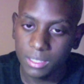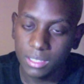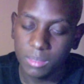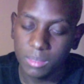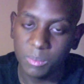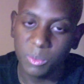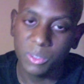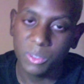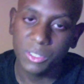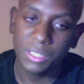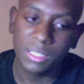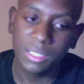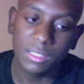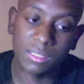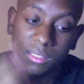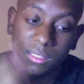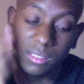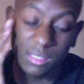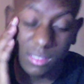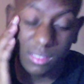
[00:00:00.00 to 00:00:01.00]
in the morning,
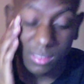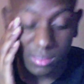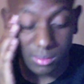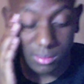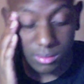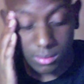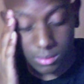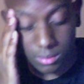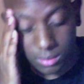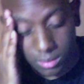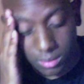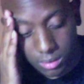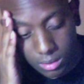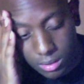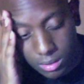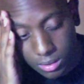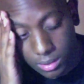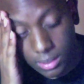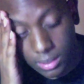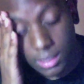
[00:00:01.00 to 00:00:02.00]

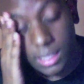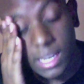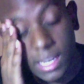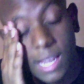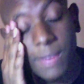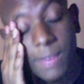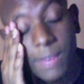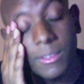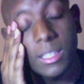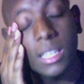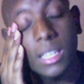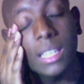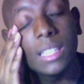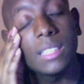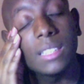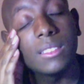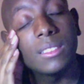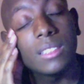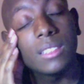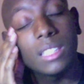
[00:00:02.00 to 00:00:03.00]
and haven't got any
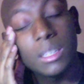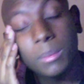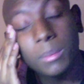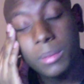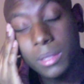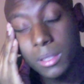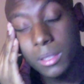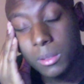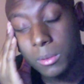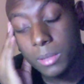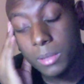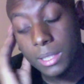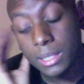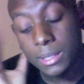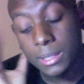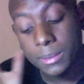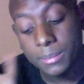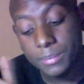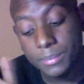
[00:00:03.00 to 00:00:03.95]
sleep, but oh well.